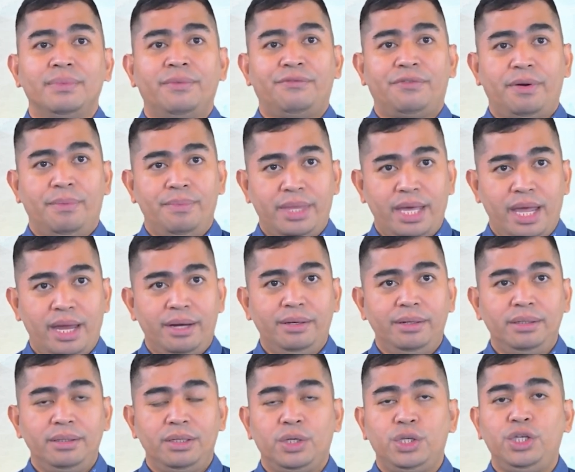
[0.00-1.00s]
From
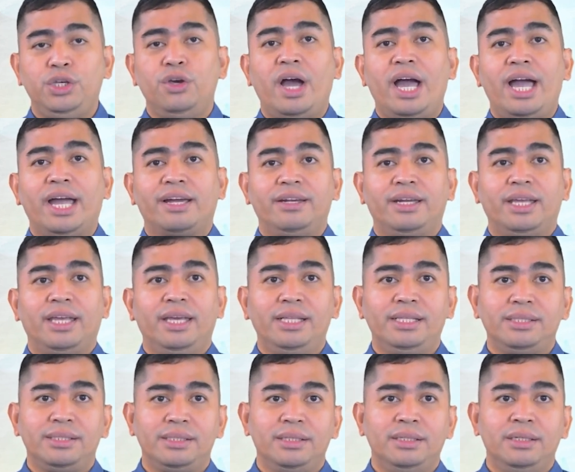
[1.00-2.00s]
there, you
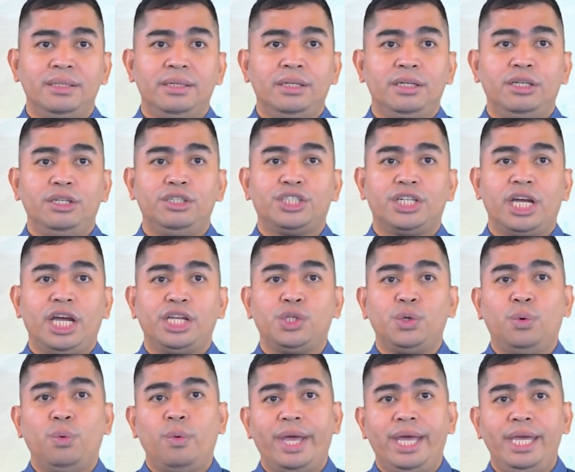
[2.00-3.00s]
aggregate, you try to
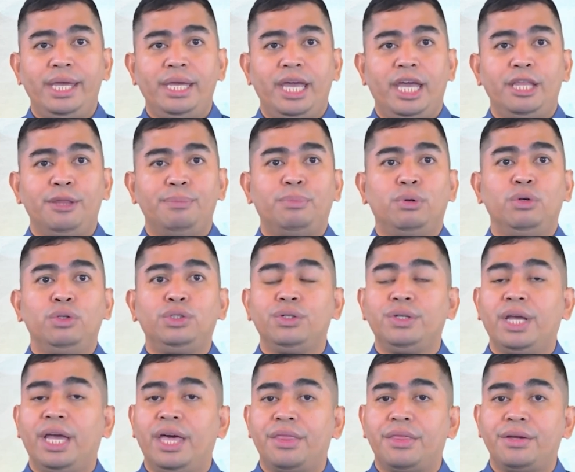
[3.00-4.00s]
weigh and pull
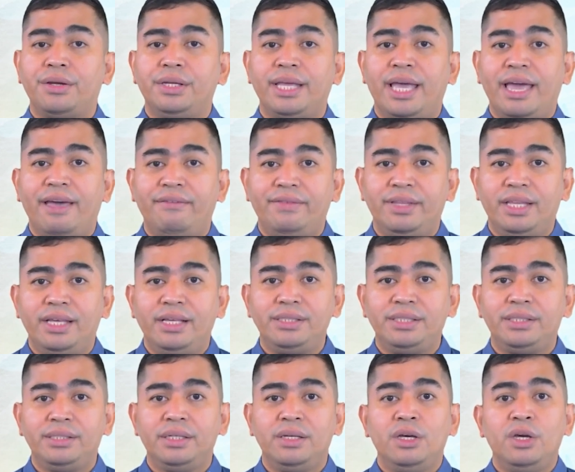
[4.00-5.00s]
together the
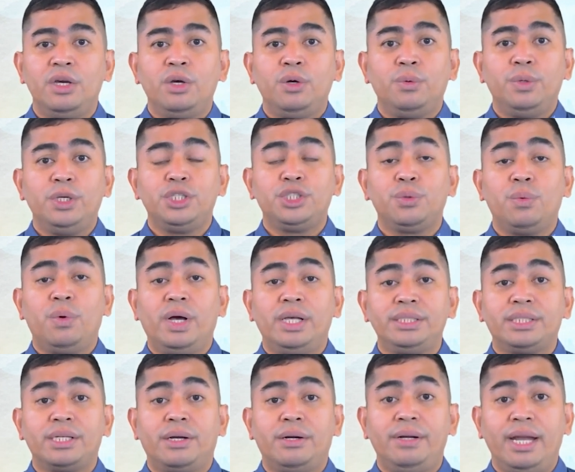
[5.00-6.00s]
evidence, which
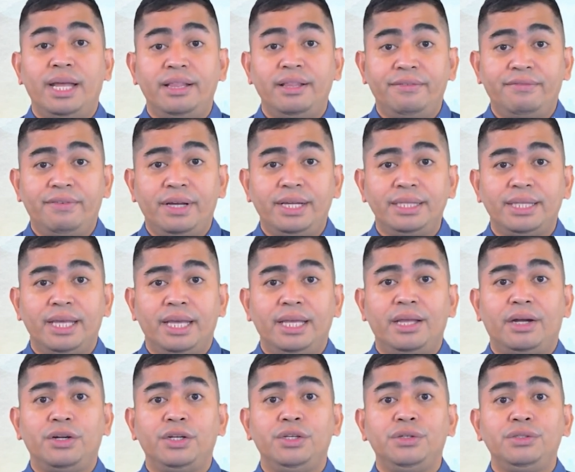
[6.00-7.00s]
ones are relevant and
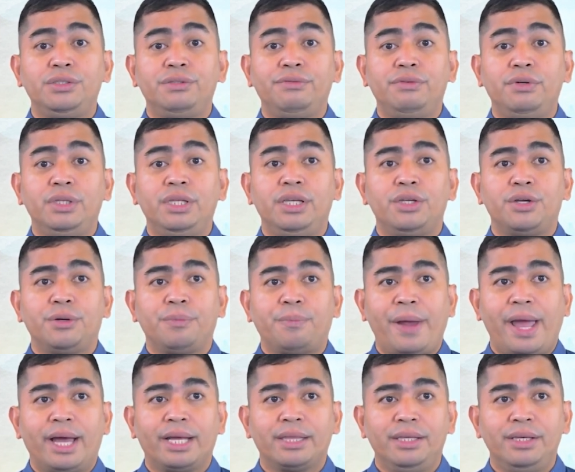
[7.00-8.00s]
are useful in your
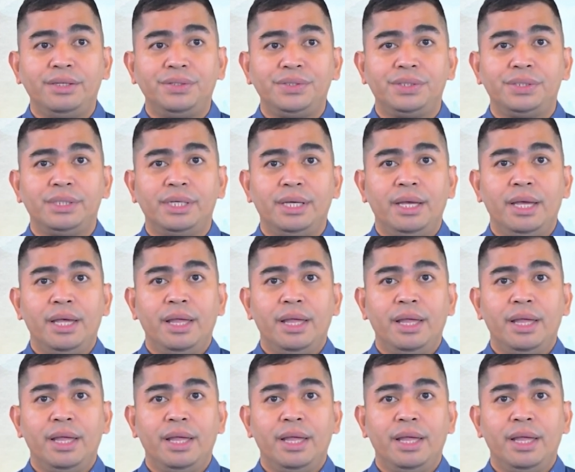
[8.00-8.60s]
practice.